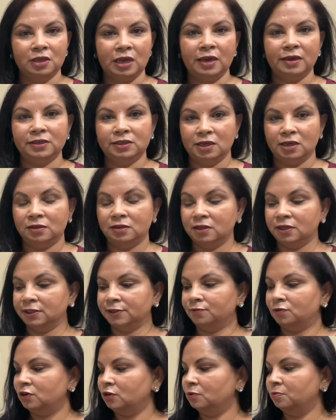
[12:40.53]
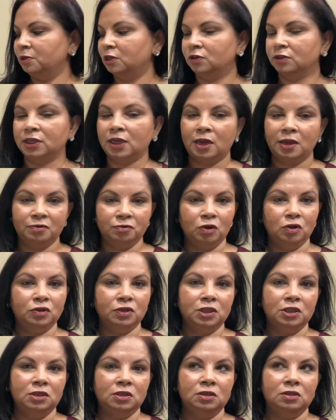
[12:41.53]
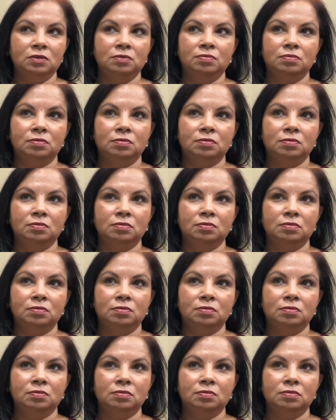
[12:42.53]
that in this video because I have already